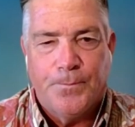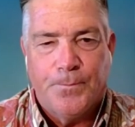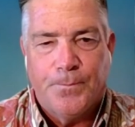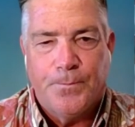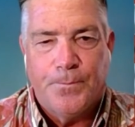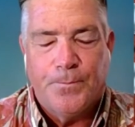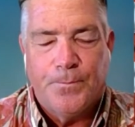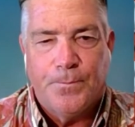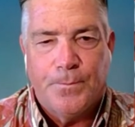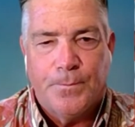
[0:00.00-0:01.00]

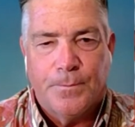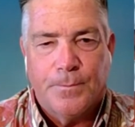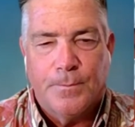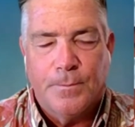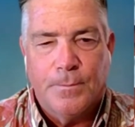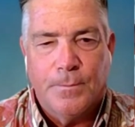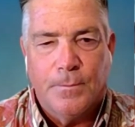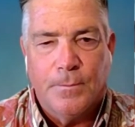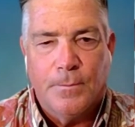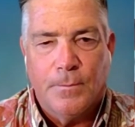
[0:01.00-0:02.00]

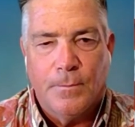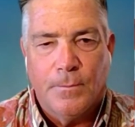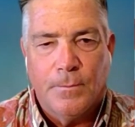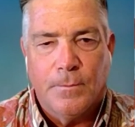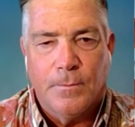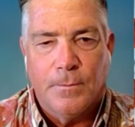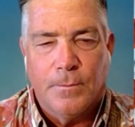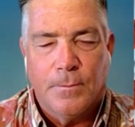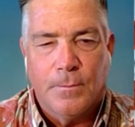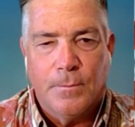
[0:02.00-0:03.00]

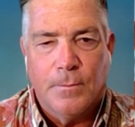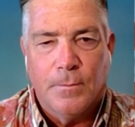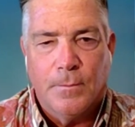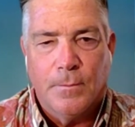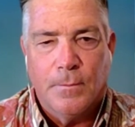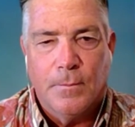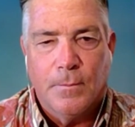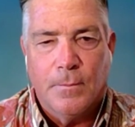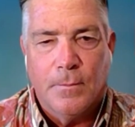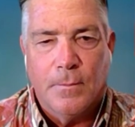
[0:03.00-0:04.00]

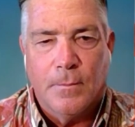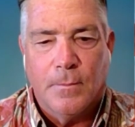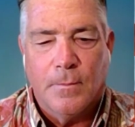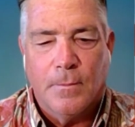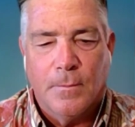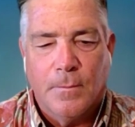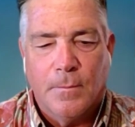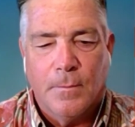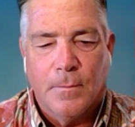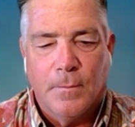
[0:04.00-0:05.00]

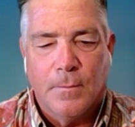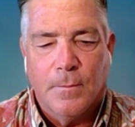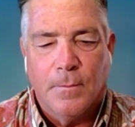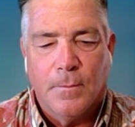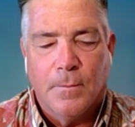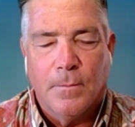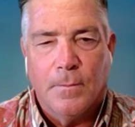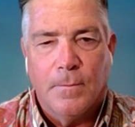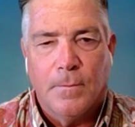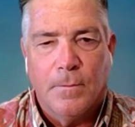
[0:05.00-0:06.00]

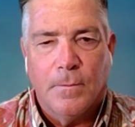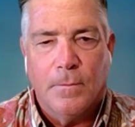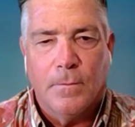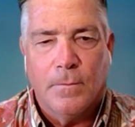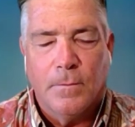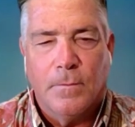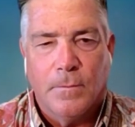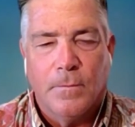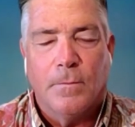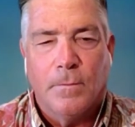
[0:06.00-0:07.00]

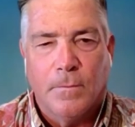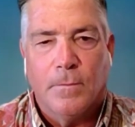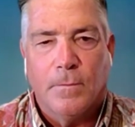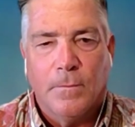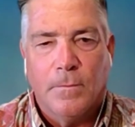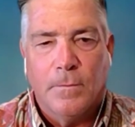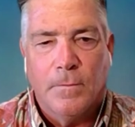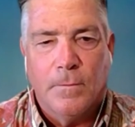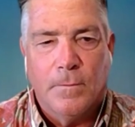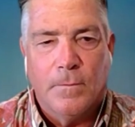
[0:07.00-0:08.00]
This person isn't speaking.